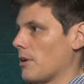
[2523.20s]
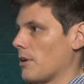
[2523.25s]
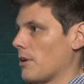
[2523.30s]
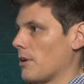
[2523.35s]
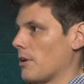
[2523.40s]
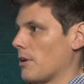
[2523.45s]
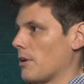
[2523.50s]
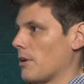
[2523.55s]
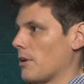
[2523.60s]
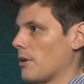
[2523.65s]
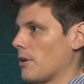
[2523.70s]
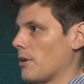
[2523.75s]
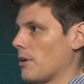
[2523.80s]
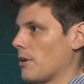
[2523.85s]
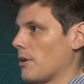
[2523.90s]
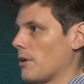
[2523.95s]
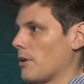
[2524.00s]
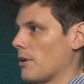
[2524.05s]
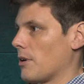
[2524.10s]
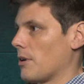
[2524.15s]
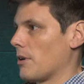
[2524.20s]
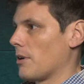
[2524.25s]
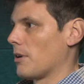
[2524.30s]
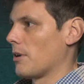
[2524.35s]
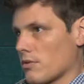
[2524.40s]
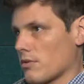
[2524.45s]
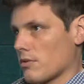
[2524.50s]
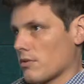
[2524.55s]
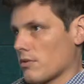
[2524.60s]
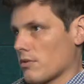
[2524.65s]

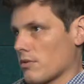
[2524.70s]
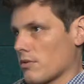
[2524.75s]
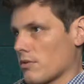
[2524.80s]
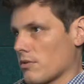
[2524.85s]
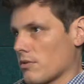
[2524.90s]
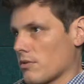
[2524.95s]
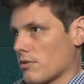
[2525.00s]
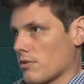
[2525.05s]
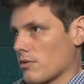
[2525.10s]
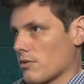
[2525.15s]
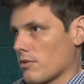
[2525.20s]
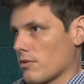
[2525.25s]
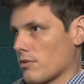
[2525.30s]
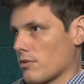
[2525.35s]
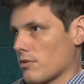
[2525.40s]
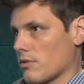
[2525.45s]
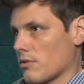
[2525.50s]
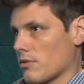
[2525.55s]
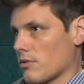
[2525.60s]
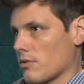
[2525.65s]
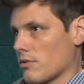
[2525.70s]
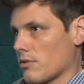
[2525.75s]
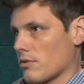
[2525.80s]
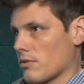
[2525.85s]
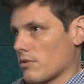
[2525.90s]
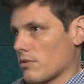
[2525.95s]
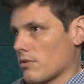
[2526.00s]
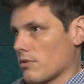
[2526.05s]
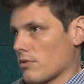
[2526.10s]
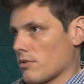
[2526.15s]

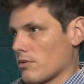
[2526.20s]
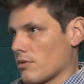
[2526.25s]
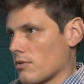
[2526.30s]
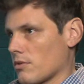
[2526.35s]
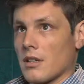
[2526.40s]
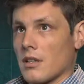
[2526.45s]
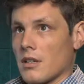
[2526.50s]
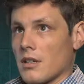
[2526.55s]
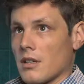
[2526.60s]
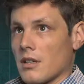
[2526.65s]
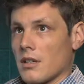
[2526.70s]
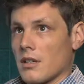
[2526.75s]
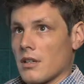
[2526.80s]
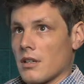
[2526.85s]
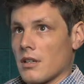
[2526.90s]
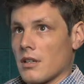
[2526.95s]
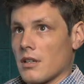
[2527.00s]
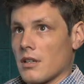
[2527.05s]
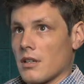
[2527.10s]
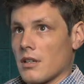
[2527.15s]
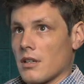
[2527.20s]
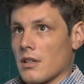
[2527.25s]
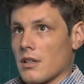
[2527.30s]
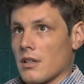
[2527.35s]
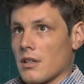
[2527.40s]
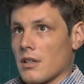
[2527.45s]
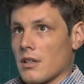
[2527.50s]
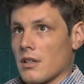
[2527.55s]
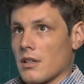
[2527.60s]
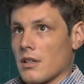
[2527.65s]

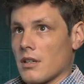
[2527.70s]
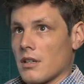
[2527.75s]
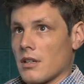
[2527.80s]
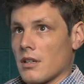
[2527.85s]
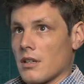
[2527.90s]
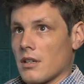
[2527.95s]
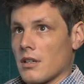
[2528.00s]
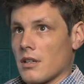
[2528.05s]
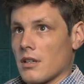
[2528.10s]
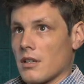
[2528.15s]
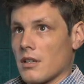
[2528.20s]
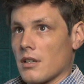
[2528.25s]
Nothing is said.